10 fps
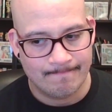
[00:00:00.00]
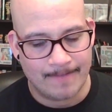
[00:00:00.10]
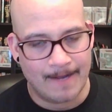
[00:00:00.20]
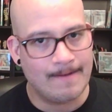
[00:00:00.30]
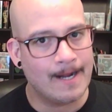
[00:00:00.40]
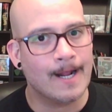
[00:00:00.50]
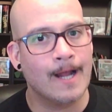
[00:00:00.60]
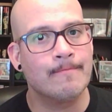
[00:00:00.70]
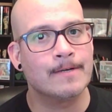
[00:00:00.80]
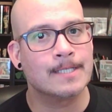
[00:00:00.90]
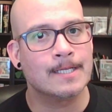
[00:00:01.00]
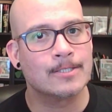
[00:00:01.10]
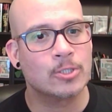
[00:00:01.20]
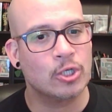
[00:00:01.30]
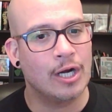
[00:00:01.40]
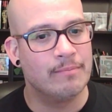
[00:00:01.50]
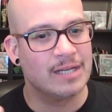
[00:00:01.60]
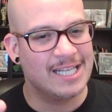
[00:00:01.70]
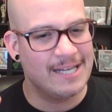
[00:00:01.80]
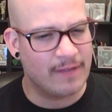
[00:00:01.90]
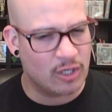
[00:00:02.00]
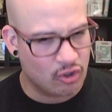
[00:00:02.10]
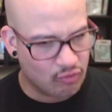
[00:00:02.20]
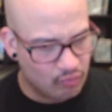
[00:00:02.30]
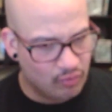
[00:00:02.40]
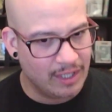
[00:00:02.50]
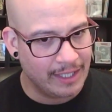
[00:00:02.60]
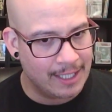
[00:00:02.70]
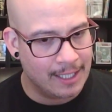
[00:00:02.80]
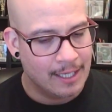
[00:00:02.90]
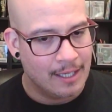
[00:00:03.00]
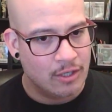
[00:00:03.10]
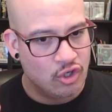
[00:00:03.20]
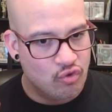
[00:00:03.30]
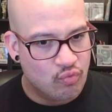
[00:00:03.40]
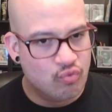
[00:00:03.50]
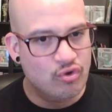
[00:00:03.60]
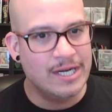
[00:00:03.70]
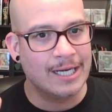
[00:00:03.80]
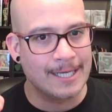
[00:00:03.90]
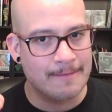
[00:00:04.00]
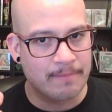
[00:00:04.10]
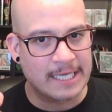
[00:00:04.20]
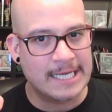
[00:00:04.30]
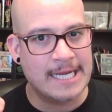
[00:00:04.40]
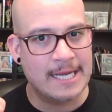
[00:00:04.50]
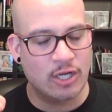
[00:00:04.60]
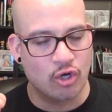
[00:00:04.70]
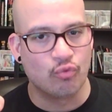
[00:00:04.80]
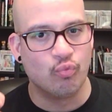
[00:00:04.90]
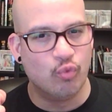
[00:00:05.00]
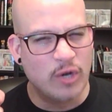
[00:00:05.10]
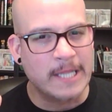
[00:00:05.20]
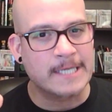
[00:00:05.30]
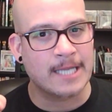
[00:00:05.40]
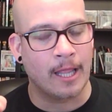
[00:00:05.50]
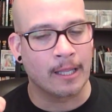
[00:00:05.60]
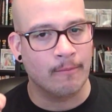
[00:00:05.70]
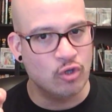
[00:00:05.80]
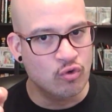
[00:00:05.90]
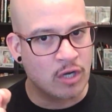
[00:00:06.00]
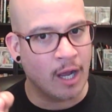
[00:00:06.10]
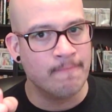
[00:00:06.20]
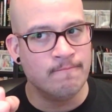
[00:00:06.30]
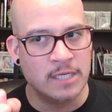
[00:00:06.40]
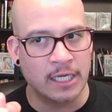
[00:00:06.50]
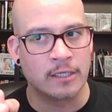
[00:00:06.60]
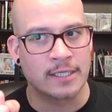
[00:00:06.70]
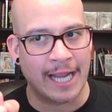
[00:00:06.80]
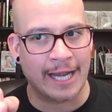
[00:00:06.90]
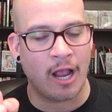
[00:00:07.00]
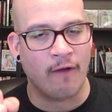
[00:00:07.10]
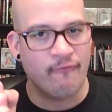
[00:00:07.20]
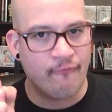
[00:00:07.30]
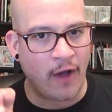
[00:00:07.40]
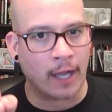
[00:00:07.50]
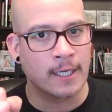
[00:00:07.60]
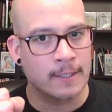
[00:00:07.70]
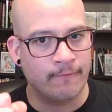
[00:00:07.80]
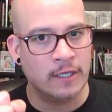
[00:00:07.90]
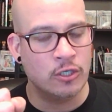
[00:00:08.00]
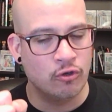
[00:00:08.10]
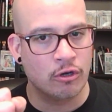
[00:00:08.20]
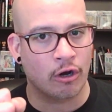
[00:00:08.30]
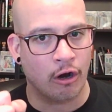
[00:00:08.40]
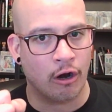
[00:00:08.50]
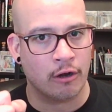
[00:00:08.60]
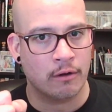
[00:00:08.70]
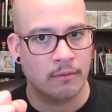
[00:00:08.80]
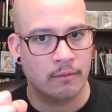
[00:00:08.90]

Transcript: I'm not one hundred percent sure I believe that you're really, you really believe, you're really telling him, you come near Danny, I'll fucking feed you your heart.